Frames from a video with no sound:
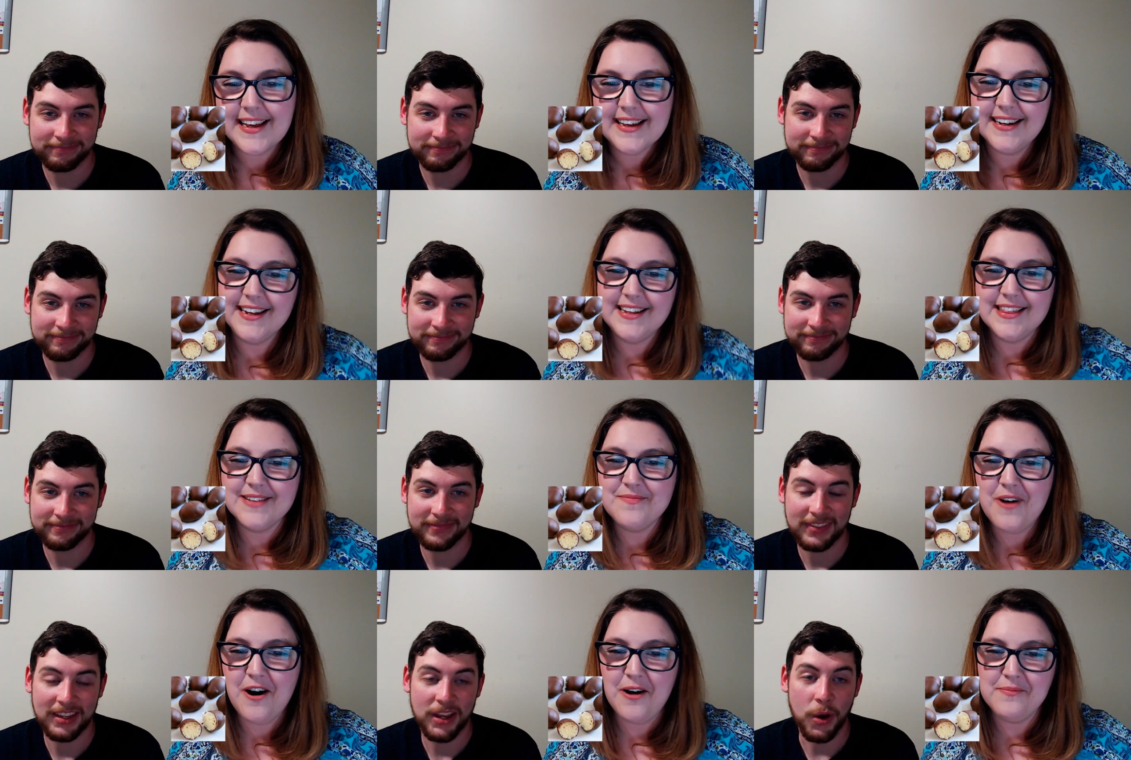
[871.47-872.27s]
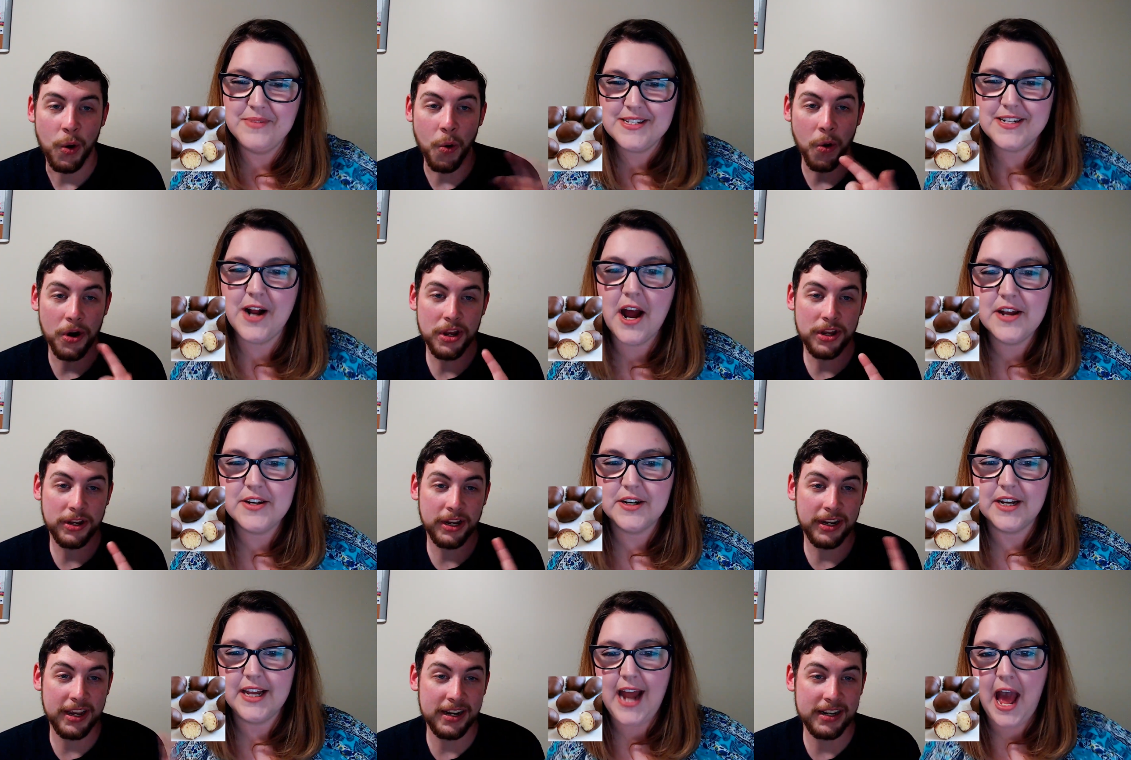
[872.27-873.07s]
Speaker 1: can eat them all. Mr. Or Hunter you
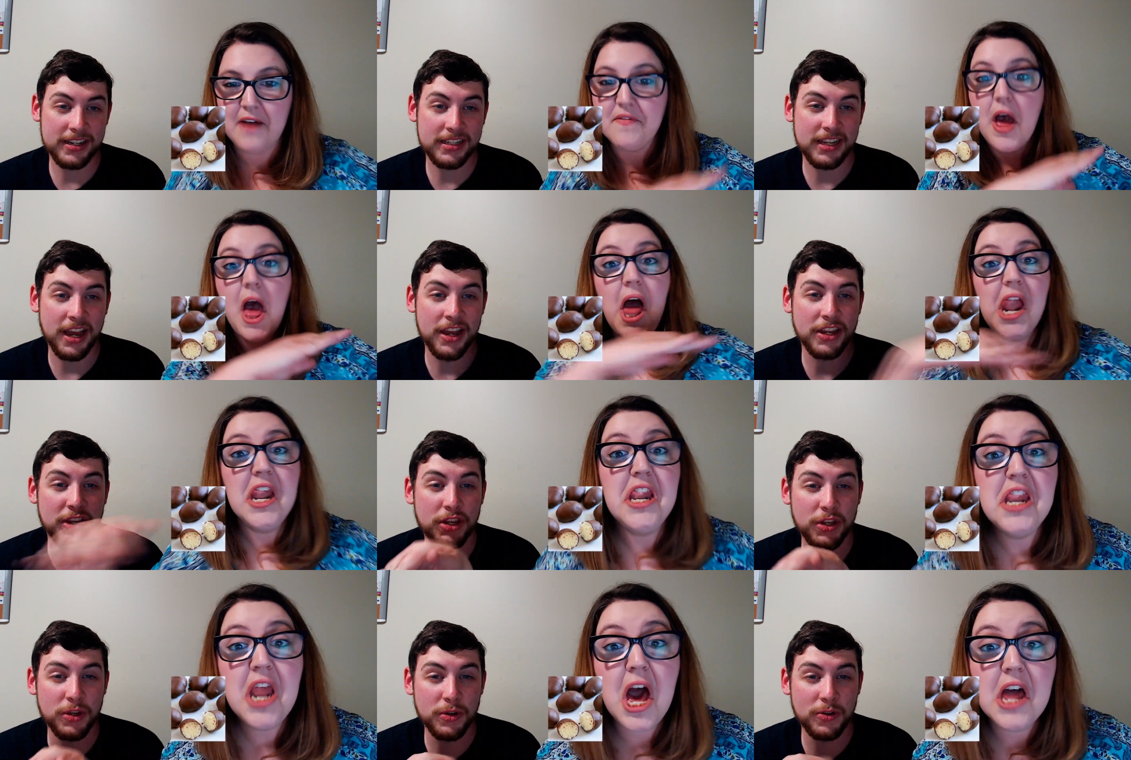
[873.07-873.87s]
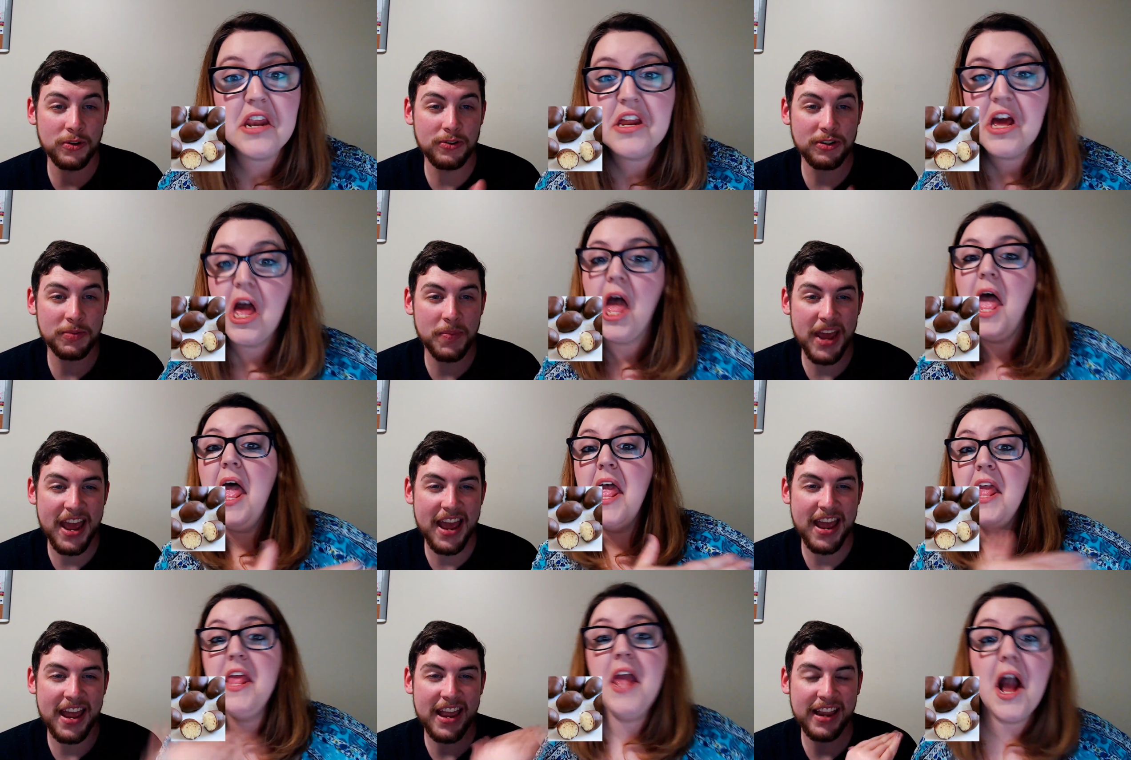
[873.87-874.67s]
could get have. us
Speaker 2: a huge
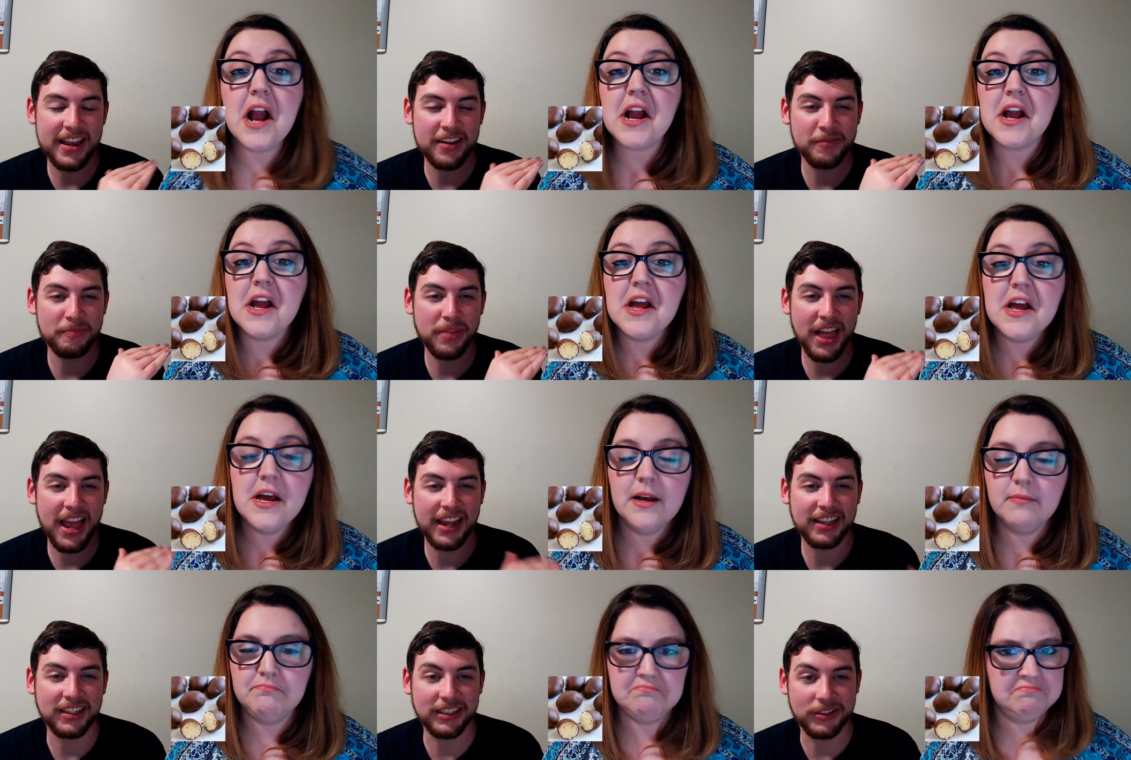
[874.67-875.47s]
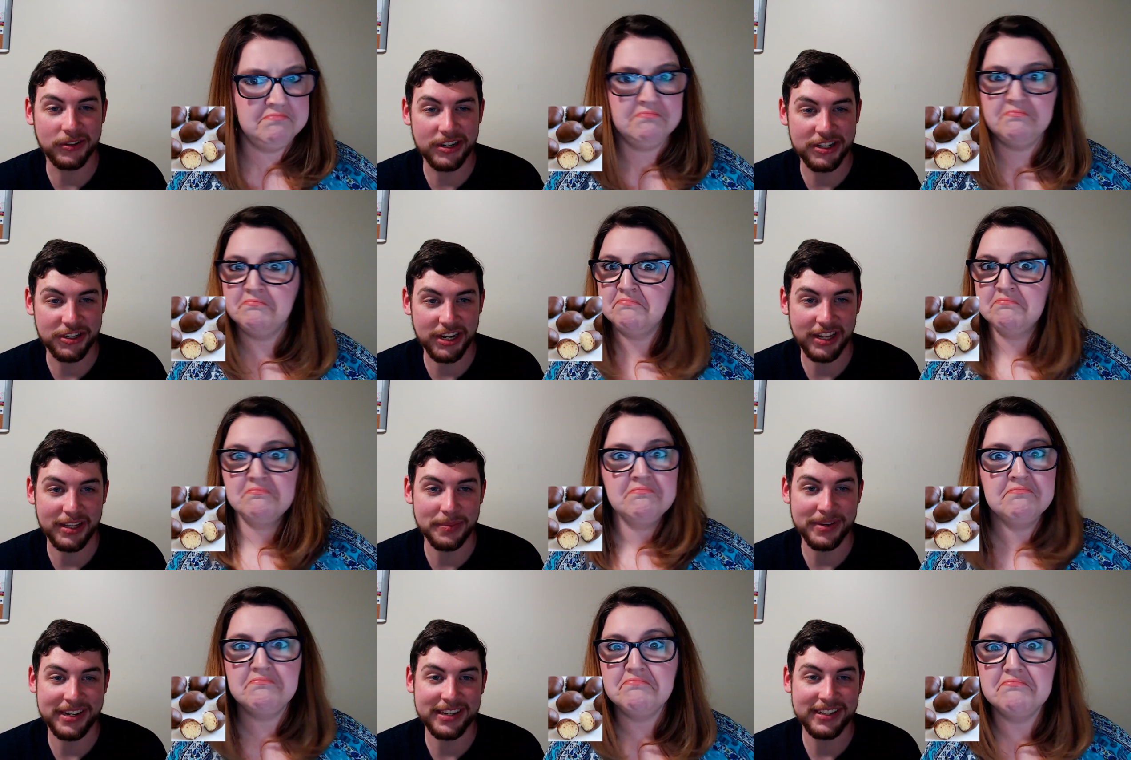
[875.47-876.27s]
bag of black licorice
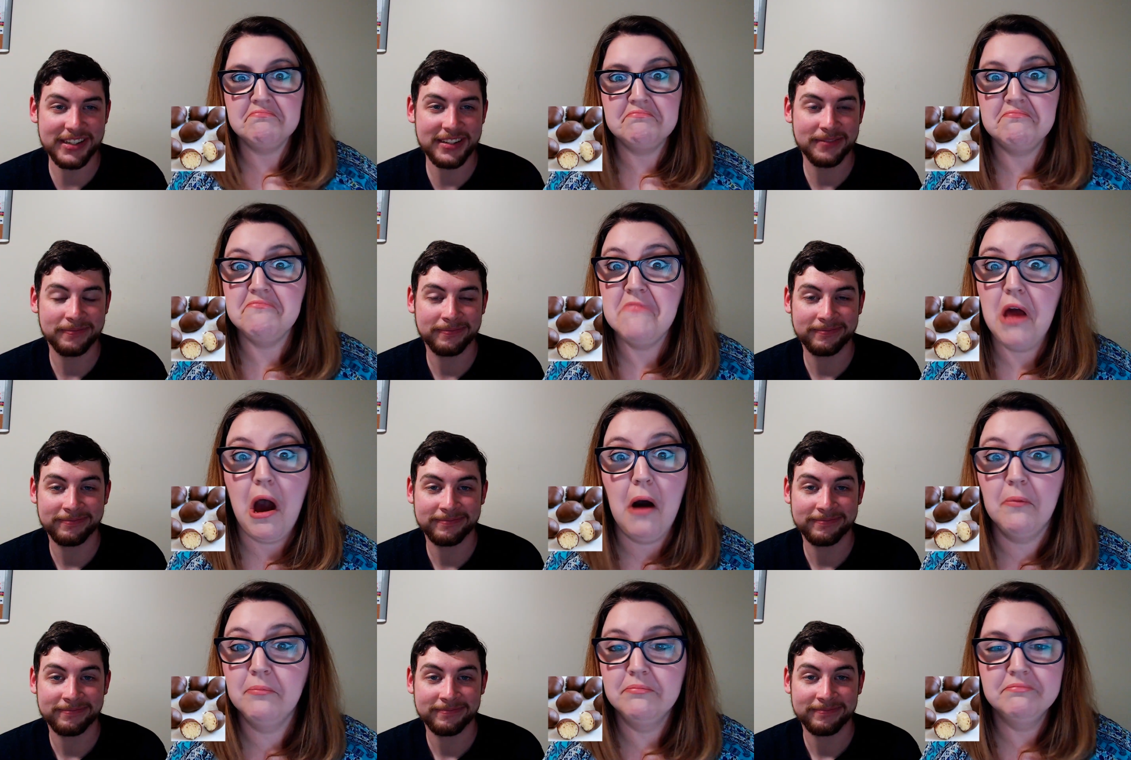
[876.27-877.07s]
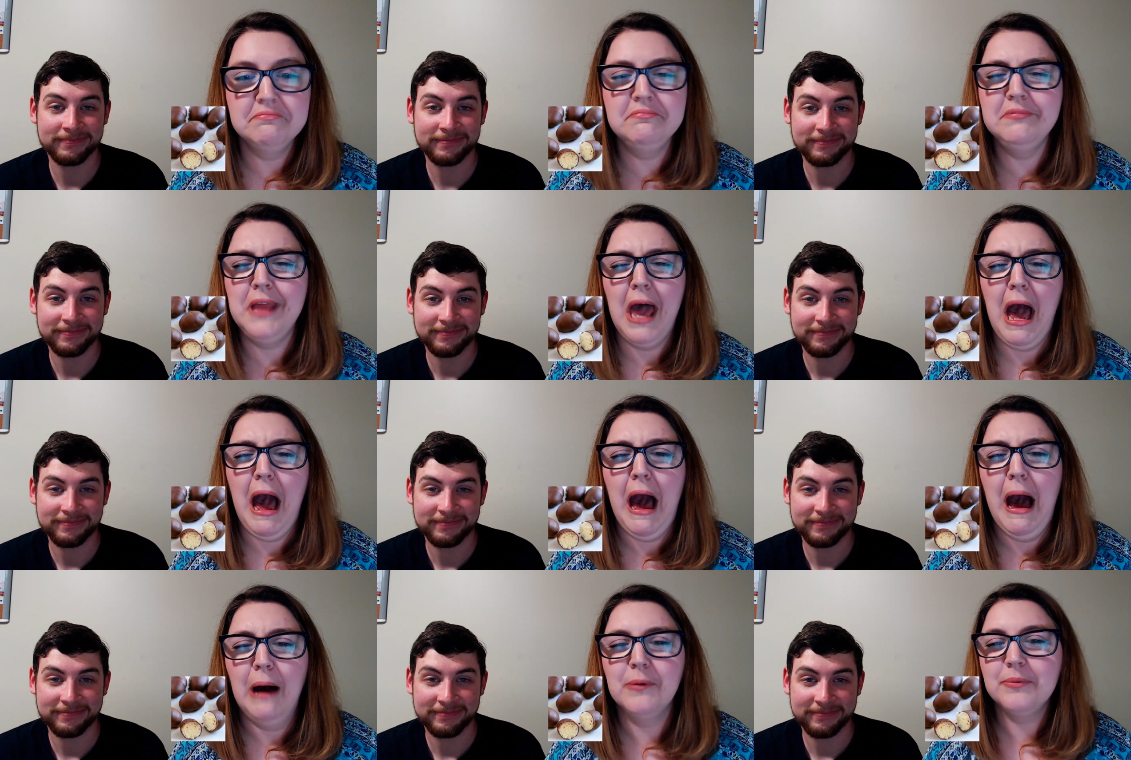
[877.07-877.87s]
jelly beans.
Speaker 1: No,
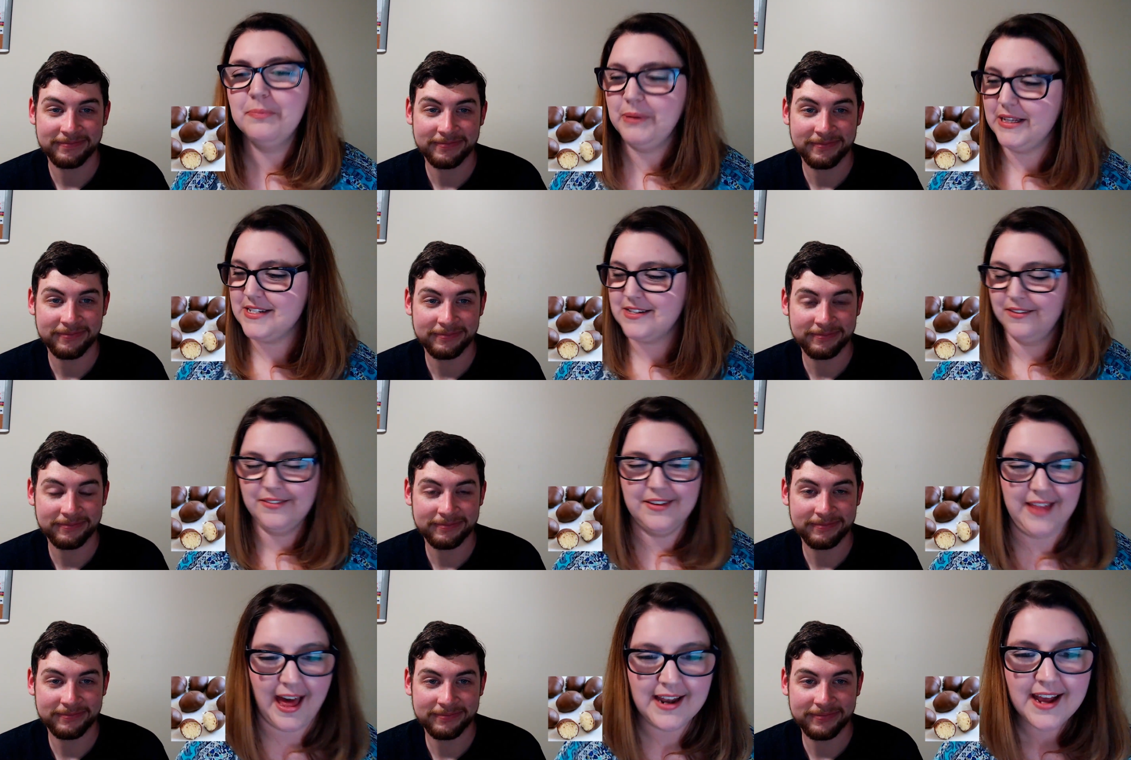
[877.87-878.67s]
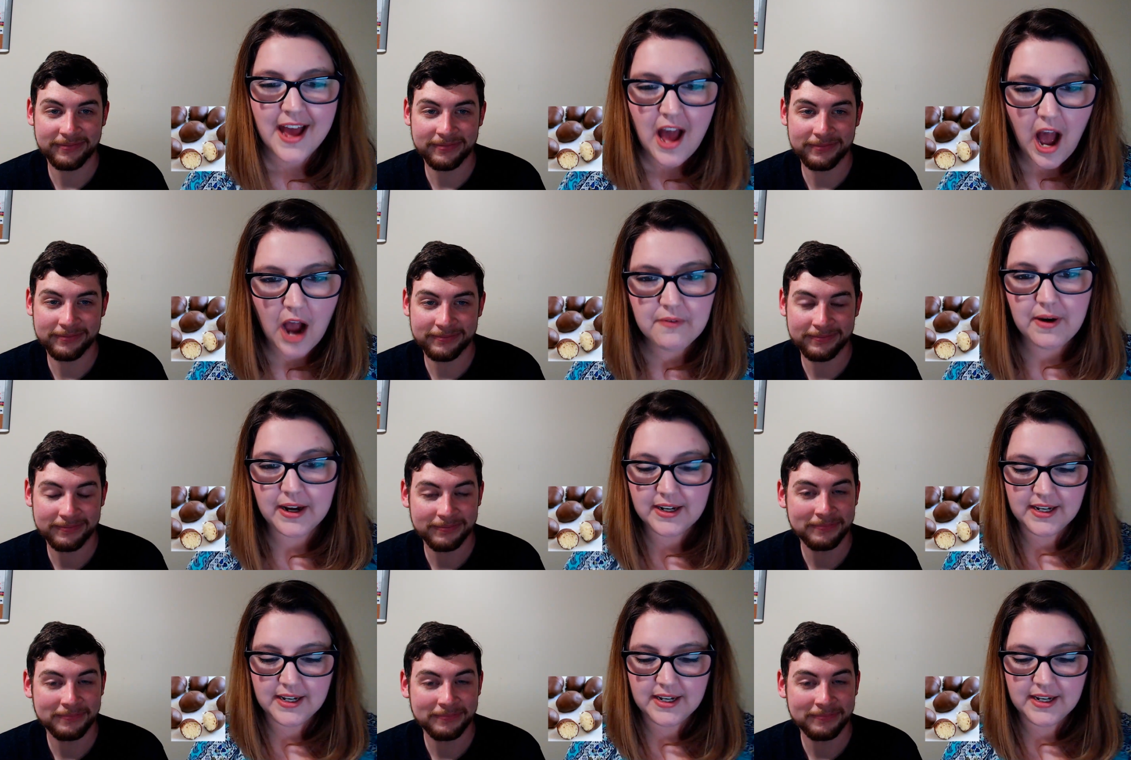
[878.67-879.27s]
no, please don't do that. All right,